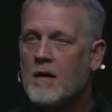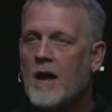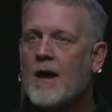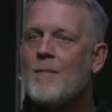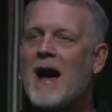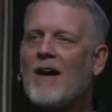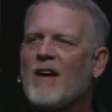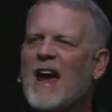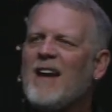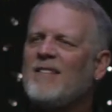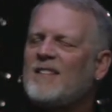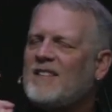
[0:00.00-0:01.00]
about
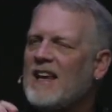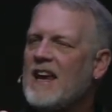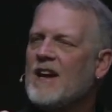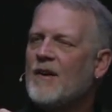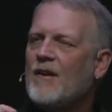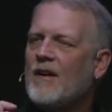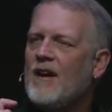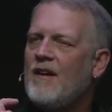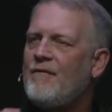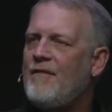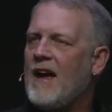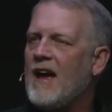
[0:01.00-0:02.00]
a single
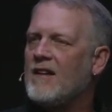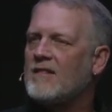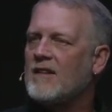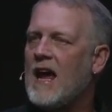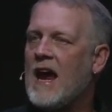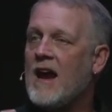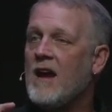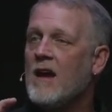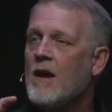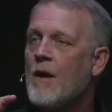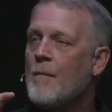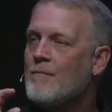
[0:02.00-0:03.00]
event, a
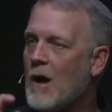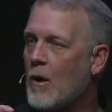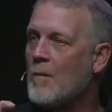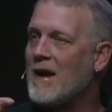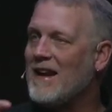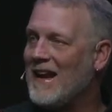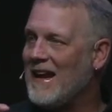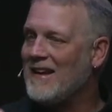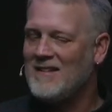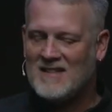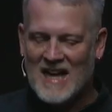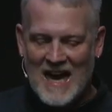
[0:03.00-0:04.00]
moment
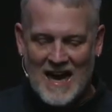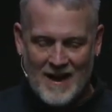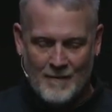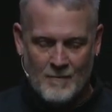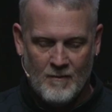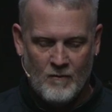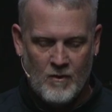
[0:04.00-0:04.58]
in time